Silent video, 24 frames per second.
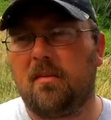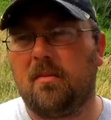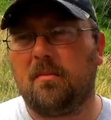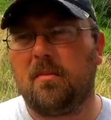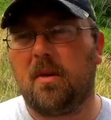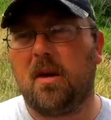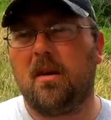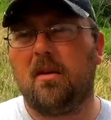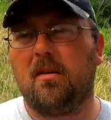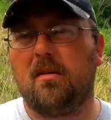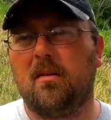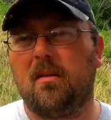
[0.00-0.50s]
the
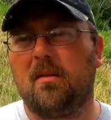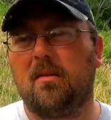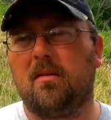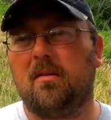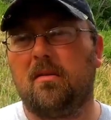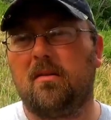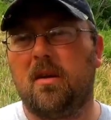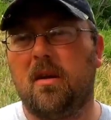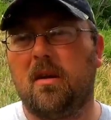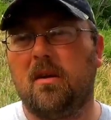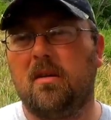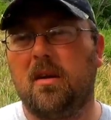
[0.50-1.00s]
better they're
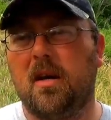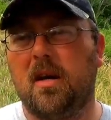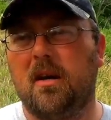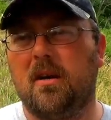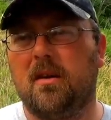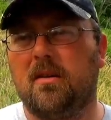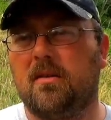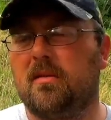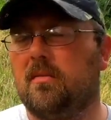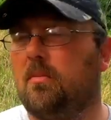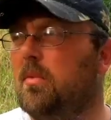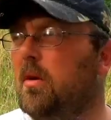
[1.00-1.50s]
going to turn out
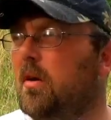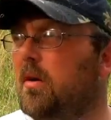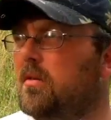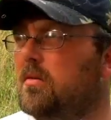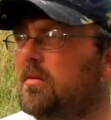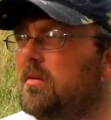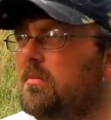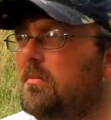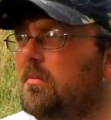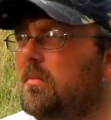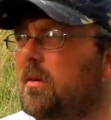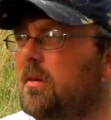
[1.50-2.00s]
as a
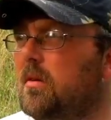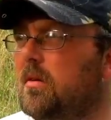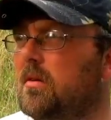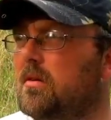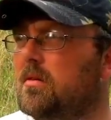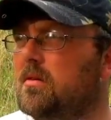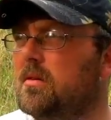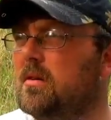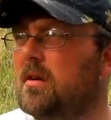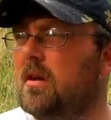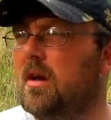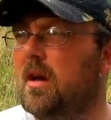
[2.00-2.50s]
person,
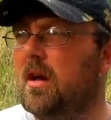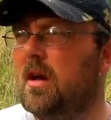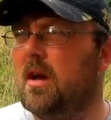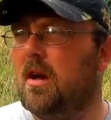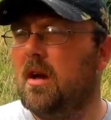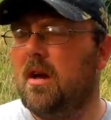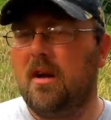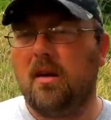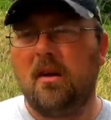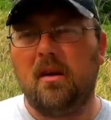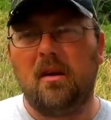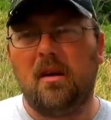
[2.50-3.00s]
because
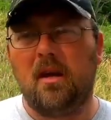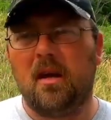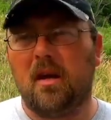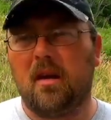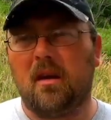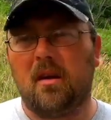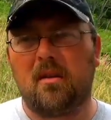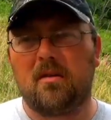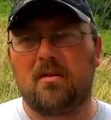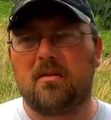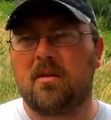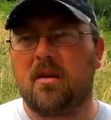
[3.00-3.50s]
you
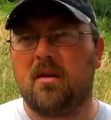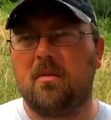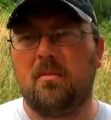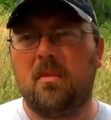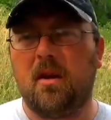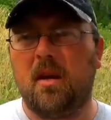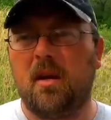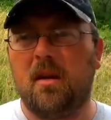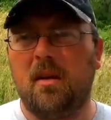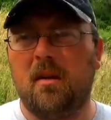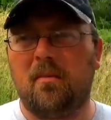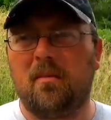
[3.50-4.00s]
get so
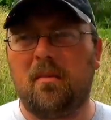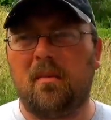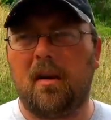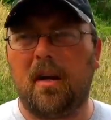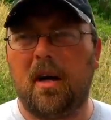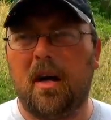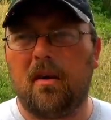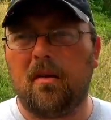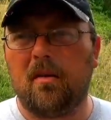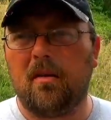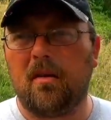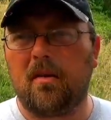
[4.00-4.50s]
many different
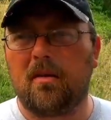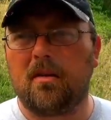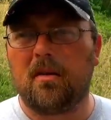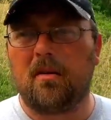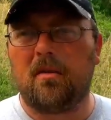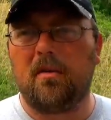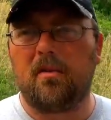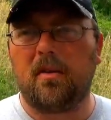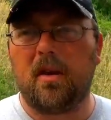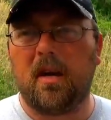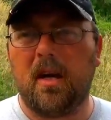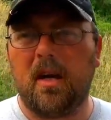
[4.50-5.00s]
outlooks
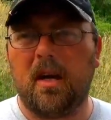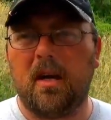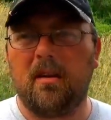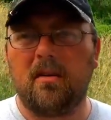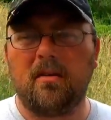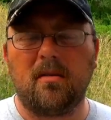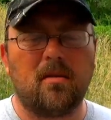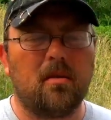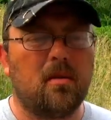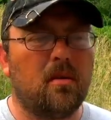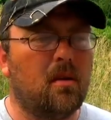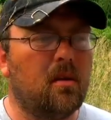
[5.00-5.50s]
on
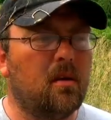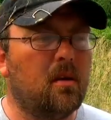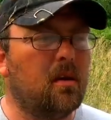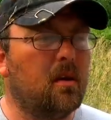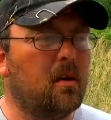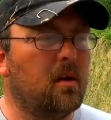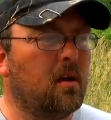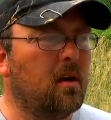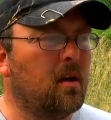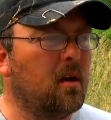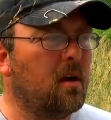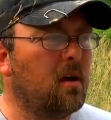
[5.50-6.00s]
things
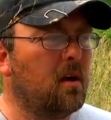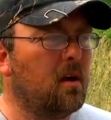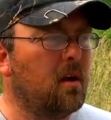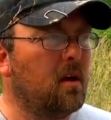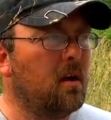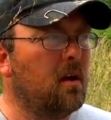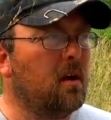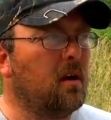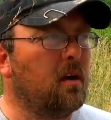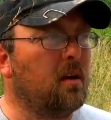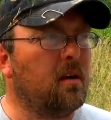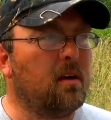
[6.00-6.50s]

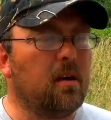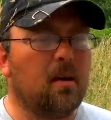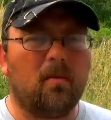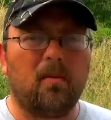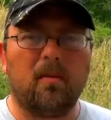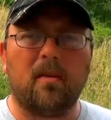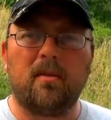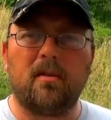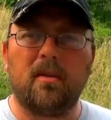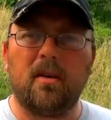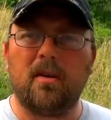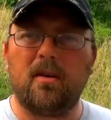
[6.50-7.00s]
in
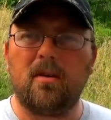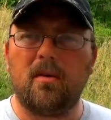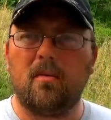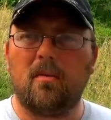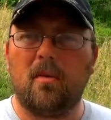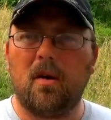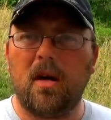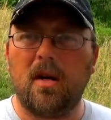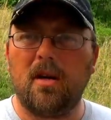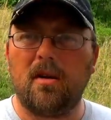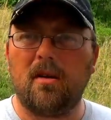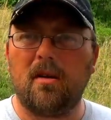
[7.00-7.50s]
different
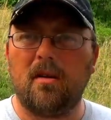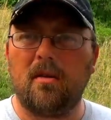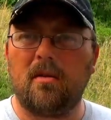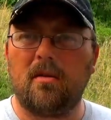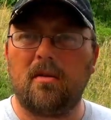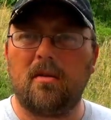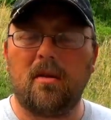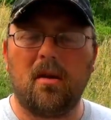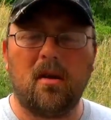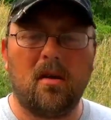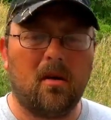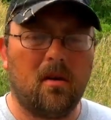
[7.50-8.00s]

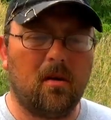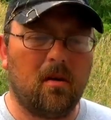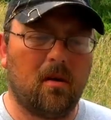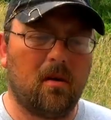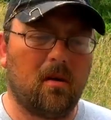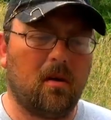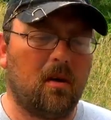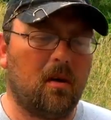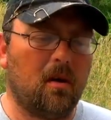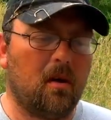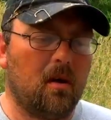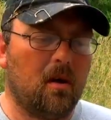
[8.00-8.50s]
situations.
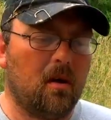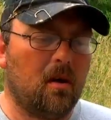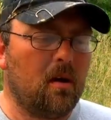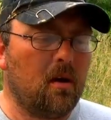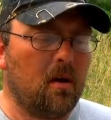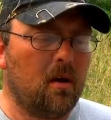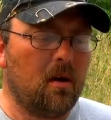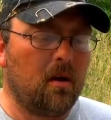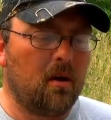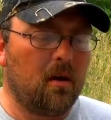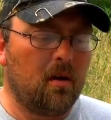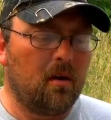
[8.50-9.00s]

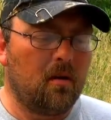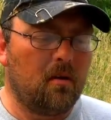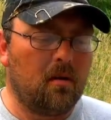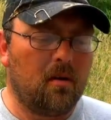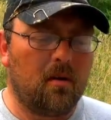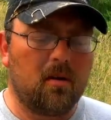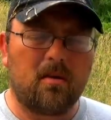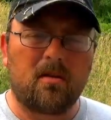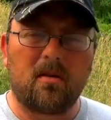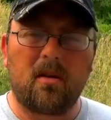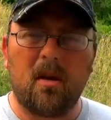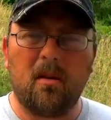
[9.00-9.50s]
You know, you
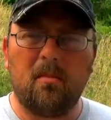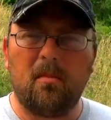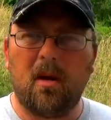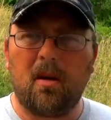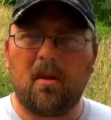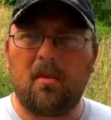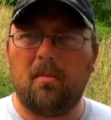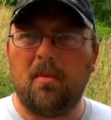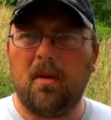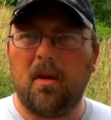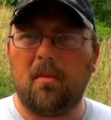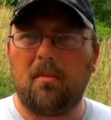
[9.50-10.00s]
just come
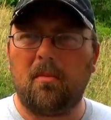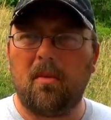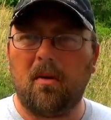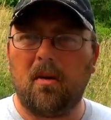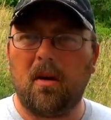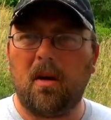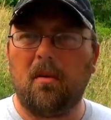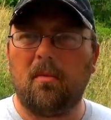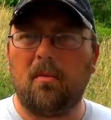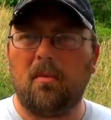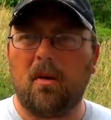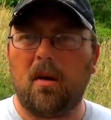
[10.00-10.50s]
out to be a
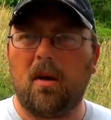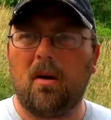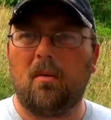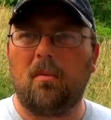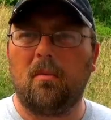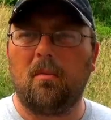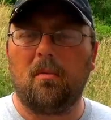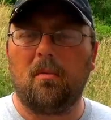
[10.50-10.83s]
pretty real...